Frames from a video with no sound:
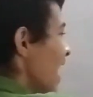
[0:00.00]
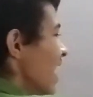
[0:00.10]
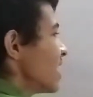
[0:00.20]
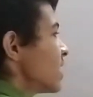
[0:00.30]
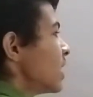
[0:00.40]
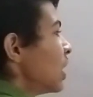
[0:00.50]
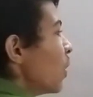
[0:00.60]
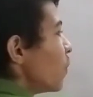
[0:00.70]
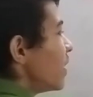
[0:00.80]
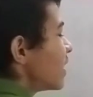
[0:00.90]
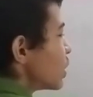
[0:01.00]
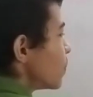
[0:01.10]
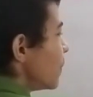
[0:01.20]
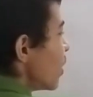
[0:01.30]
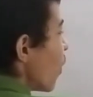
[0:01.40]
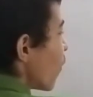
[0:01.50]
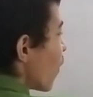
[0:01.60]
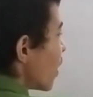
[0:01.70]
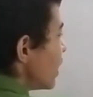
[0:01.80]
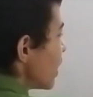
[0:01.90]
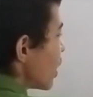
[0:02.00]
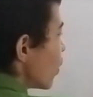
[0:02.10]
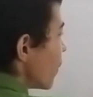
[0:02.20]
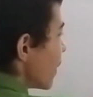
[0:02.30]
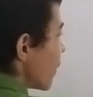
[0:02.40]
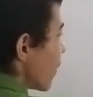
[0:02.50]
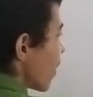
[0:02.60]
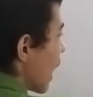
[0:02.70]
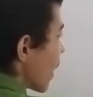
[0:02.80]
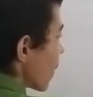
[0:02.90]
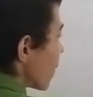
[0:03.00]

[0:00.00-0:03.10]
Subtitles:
S with a speed of 40 km per hour